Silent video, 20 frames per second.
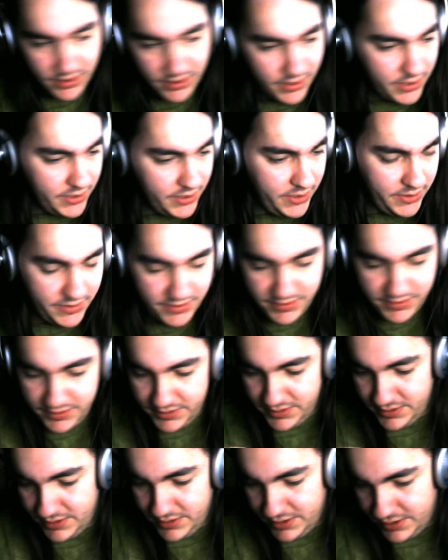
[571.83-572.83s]
I need
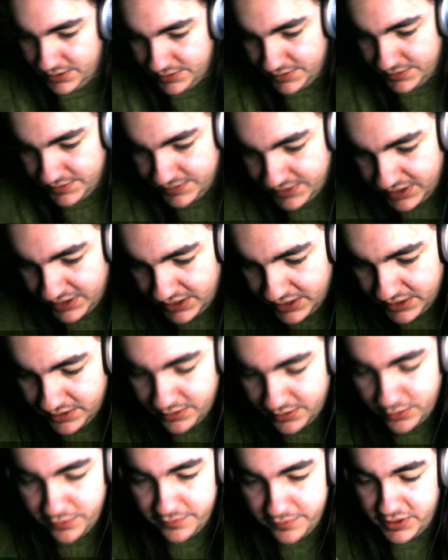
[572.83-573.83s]
to uh, just eat it
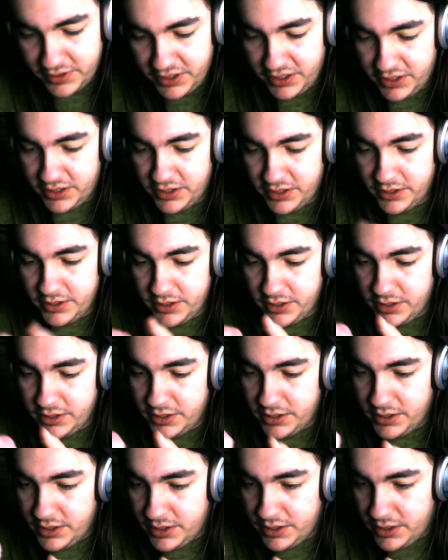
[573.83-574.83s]
over here.
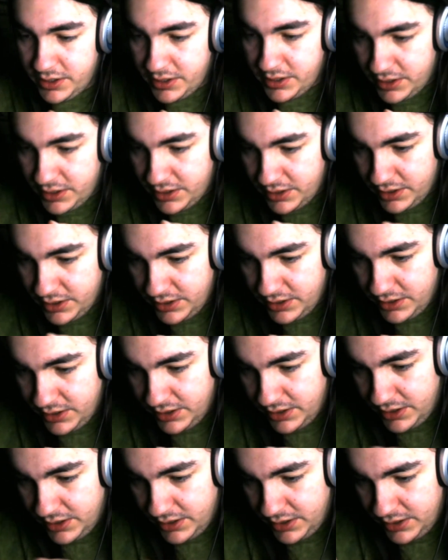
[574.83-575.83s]

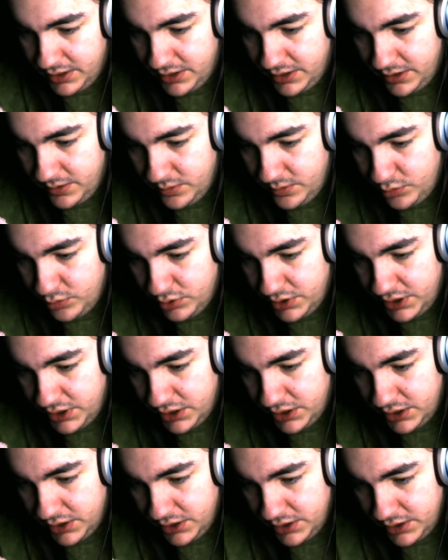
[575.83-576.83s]
Uh, oh boy.
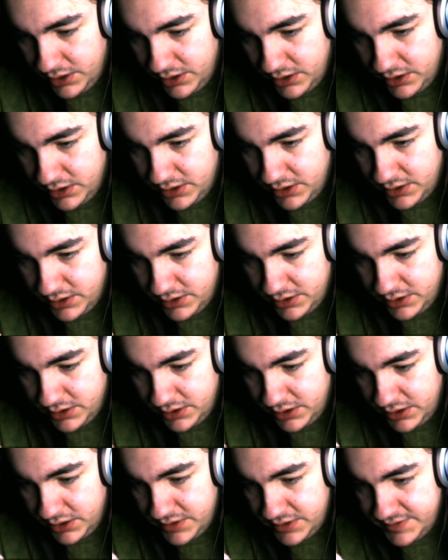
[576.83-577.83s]

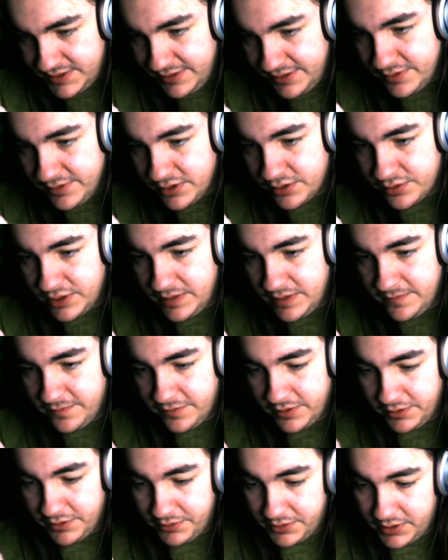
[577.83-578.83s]
It is even cream
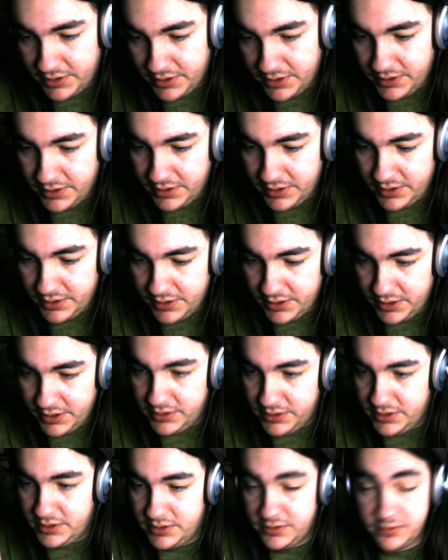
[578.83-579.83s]
filled. And
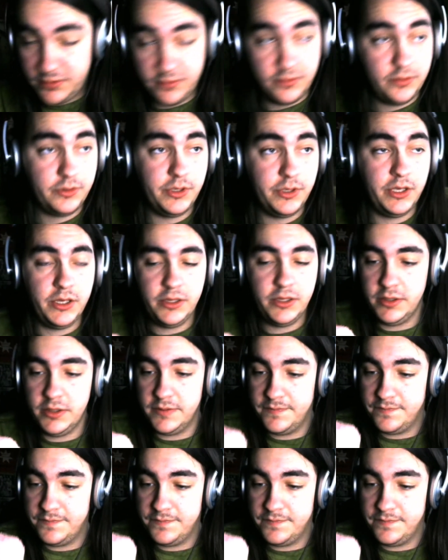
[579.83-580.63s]
then, okay.